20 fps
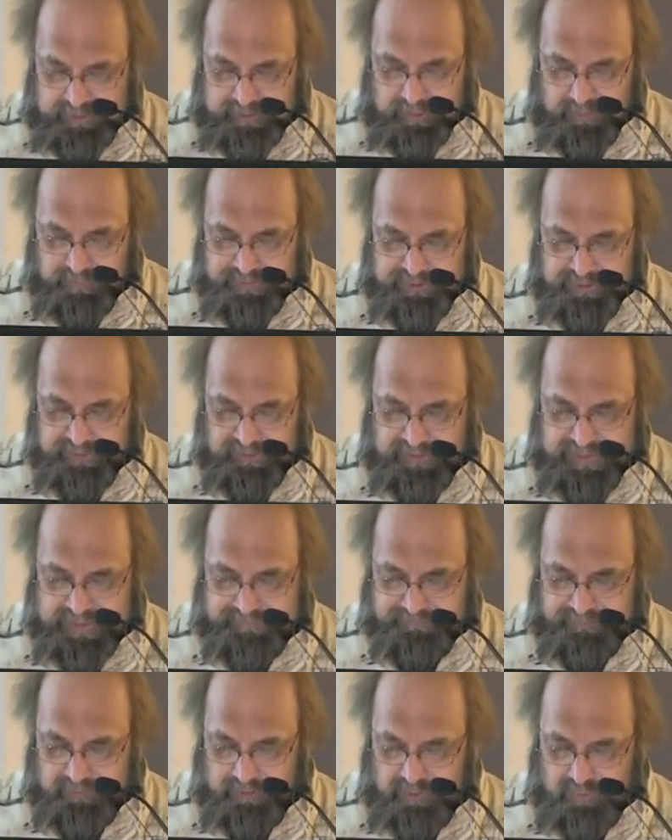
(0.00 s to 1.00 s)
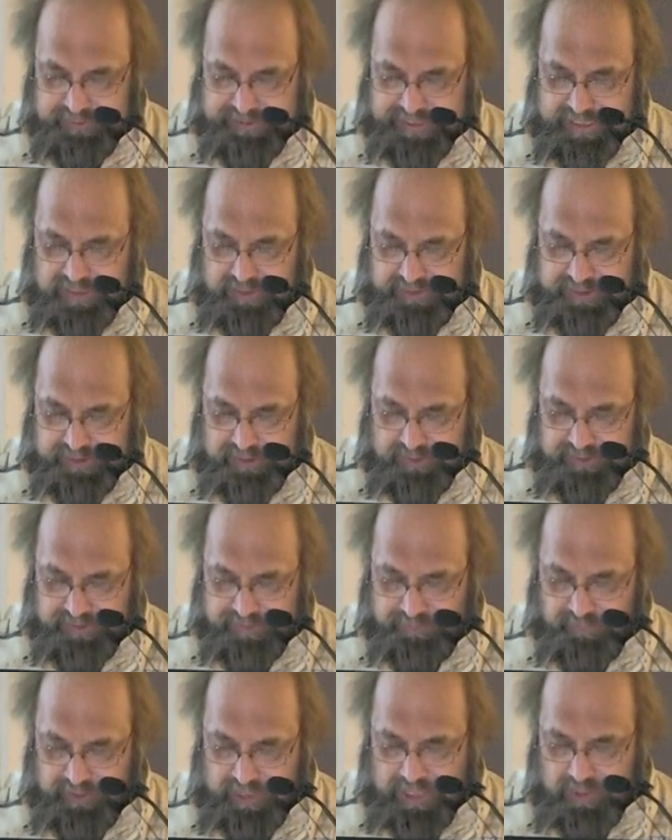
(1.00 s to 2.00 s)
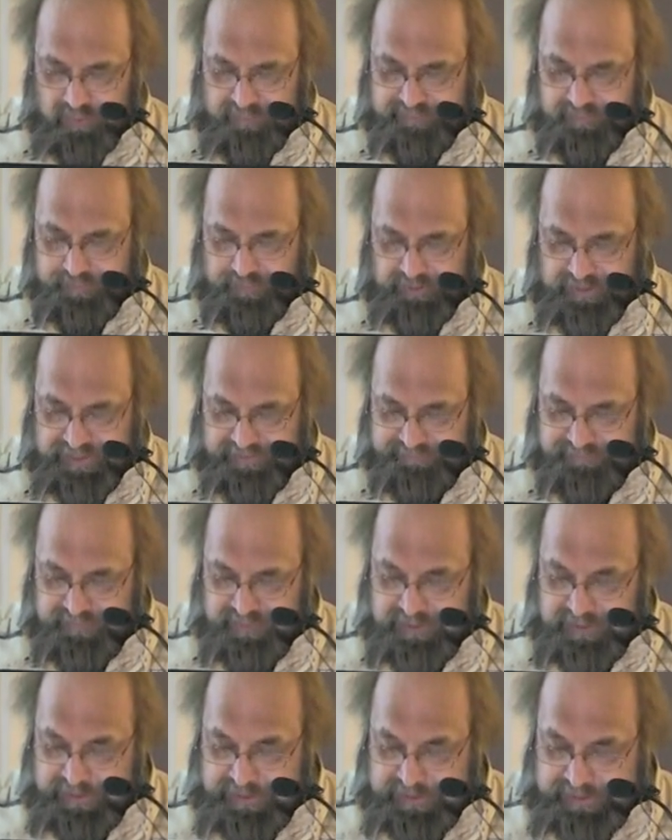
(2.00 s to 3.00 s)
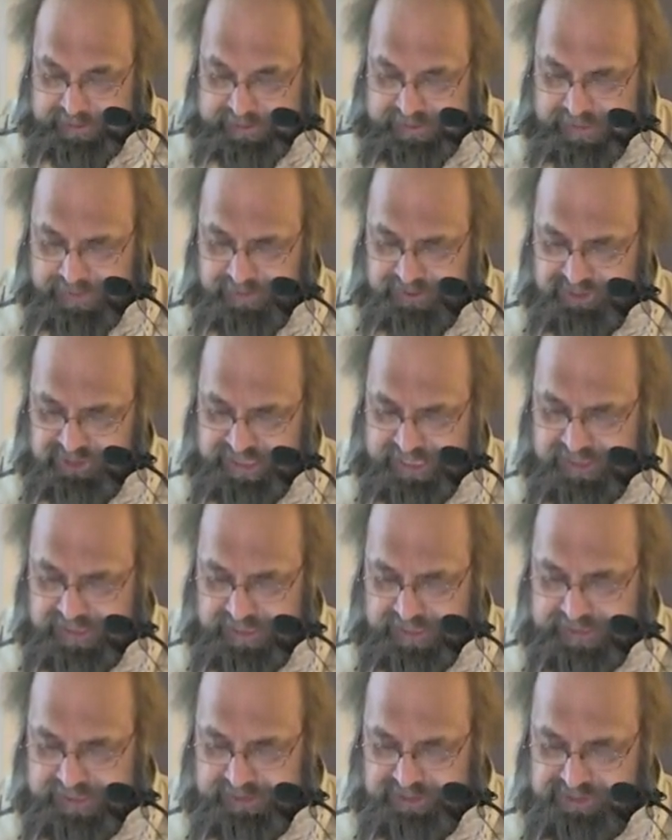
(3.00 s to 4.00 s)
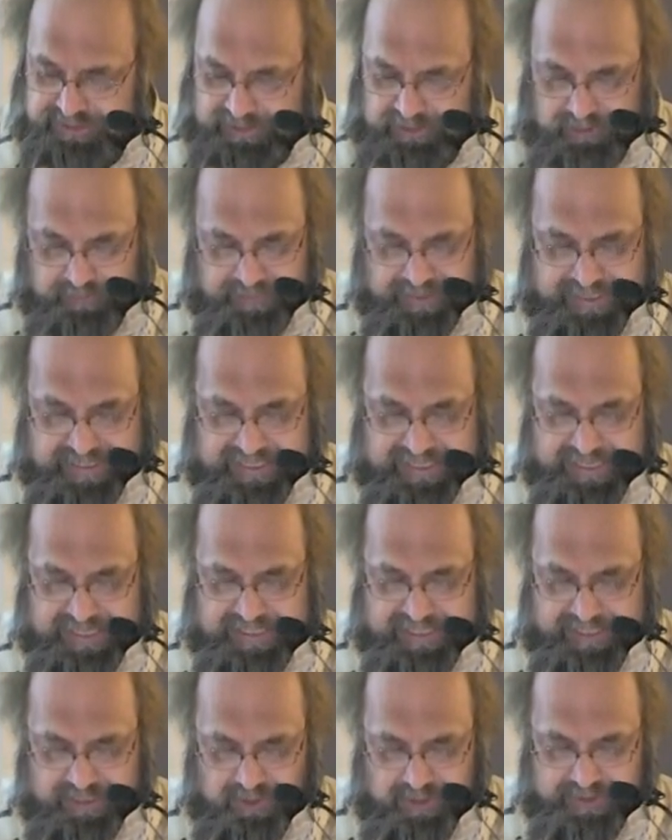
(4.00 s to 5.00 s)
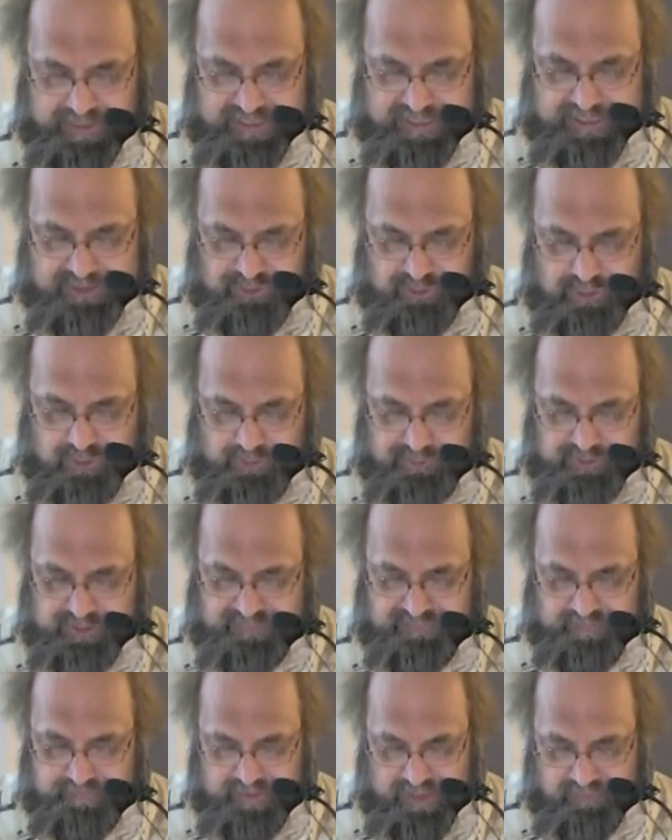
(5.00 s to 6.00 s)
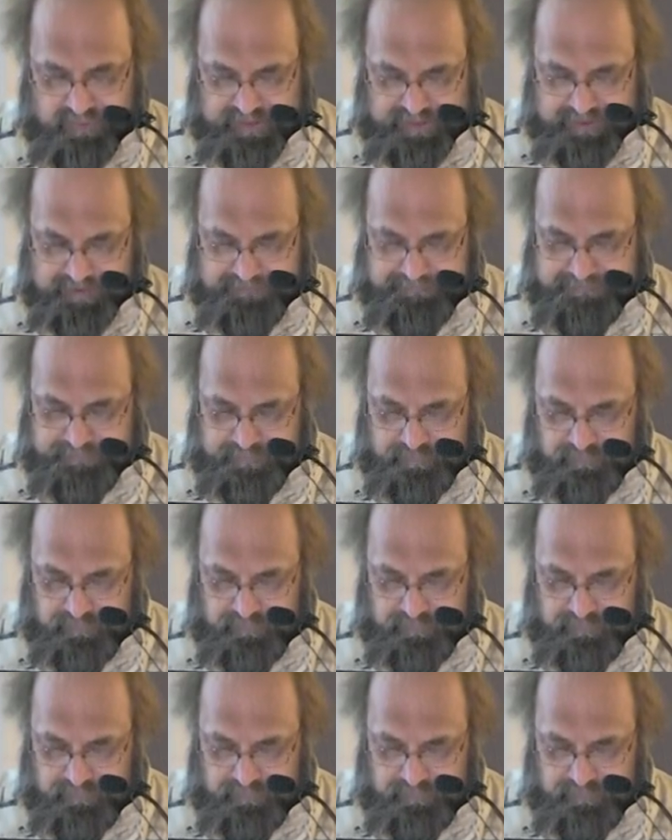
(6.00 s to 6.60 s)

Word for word: It was a delightful locality on the brow of a bluff, and the scene unexcelled by any on the east coast of America.